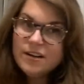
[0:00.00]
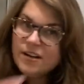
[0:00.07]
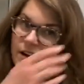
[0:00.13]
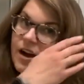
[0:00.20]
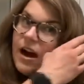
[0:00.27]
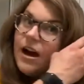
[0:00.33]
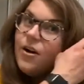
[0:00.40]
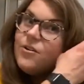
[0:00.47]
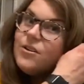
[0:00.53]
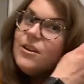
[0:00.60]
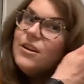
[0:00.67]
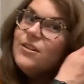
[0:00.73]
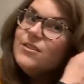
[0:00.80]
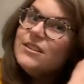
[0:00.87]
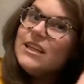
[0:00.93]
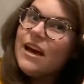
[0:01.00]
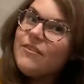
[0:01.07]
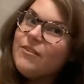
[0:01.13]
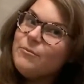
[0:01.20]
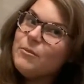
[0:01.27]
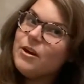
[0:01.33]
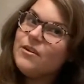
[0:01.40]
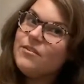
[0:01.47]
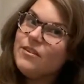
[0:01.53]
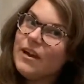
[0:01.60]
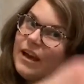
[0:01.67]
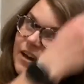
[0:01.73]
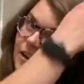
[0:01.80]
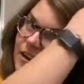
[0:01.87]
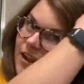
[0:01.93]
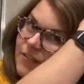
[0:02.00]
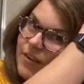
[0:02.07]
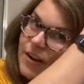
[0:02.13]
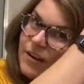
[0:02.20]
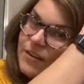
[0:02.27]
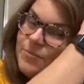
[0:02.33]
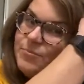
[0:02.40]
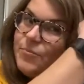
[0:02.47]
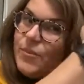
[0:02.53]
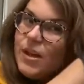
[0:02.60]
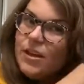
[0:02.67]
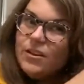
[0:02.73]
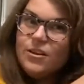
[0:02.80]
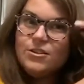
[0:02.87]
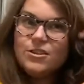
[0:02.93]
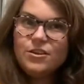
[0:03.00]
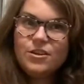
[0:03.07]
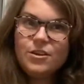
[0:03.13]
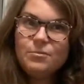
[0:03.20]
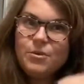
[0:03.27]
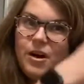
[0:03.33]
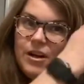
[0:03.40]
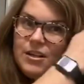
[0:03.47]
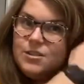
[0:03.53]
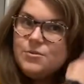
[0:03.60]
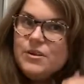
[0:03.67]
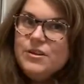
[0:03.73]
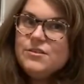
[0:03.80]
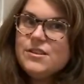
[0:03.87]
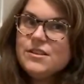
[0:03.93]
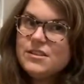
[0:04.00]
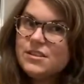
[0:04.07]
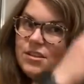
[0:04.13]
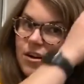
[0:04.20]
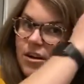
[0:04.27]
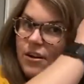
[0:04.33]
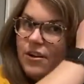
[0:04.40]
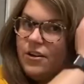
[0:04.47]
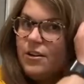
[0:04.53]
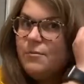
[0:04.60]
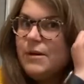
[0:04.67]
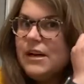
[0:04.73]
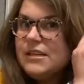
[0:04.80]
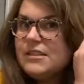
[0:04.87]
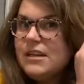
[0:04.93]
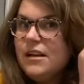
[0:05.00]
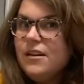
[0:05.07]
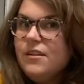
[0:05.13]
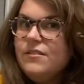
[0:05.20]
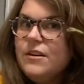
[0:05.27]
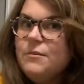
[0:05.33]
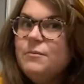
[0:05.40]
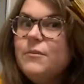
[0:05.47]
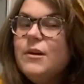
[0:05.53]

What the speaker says: I only use Kevin Murphy and 11. Those are the products we use in the salon. They're the best. I love them.